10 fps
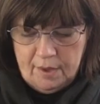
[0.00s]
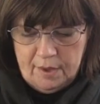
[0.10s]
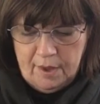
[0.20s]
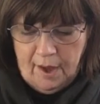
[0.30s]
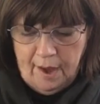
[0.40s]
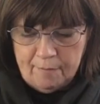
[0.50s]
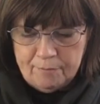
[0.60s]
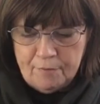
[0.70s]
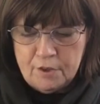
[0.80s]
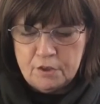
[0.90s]
you
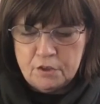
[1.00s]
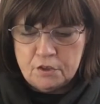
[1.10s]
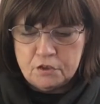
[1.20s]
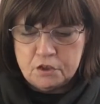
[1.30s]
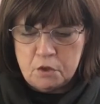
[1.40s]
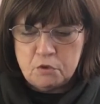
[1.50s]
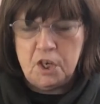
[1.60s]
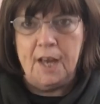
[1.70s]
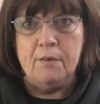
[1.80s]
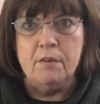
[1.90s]
have 2
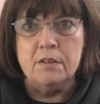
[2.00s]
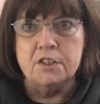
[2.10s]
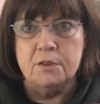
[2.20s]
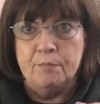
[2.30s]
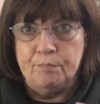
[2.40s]
channels.